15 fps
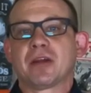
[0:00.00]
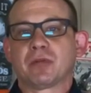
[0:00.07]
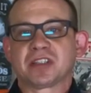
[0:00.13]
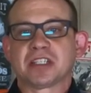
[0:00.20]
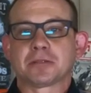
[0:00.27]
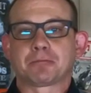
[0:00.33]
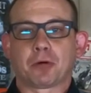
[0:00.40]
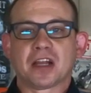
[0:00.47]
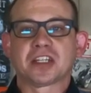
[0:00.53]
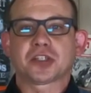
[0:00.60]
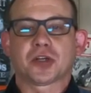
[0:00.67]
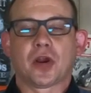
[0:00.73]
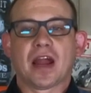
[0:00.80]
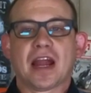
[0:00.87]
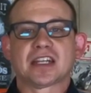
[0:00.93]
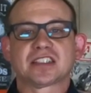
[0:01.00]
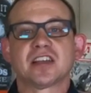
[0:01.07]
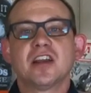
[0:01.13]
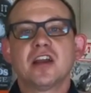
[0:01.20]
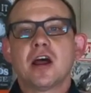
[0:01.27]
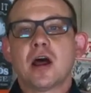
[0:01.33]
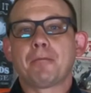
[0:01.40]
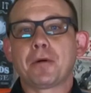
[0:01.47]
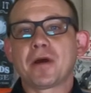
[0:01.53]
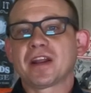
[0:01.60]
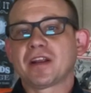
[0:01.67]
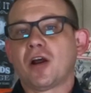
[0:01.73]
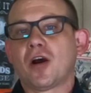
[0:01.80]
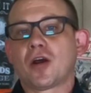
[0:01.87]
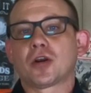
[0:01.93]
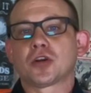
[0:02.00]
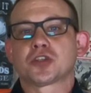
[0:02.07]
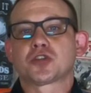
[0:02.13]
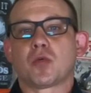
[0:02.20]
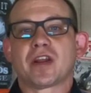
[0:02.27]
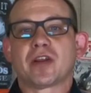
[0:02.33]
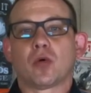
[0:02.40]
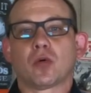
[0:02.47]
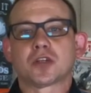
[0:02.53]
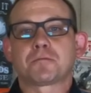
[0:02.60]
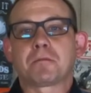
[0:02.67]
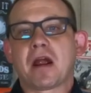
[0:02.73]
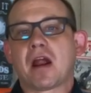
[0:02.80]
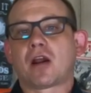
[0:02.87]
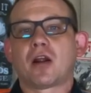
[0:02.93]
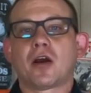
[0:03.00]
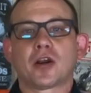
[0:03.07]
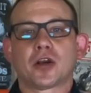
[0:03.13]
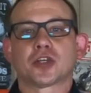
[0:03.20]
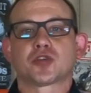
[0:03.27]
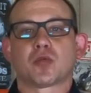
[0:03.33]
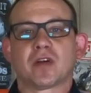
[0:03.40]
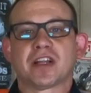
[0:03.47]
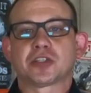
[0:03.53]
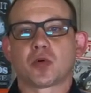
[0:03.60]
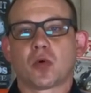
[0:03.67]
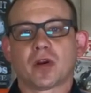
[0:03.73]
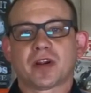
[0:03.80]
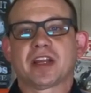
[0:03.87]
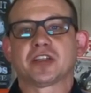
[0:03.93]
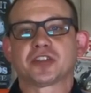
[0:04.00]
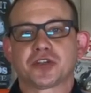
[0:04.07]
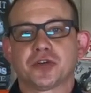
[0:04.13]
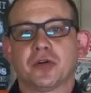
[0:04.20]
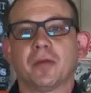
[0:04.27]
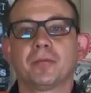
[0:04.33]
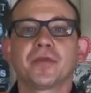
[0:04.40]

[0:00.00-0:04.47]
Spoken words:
with these press cranks of putting 120 horsepower, 120 torque into them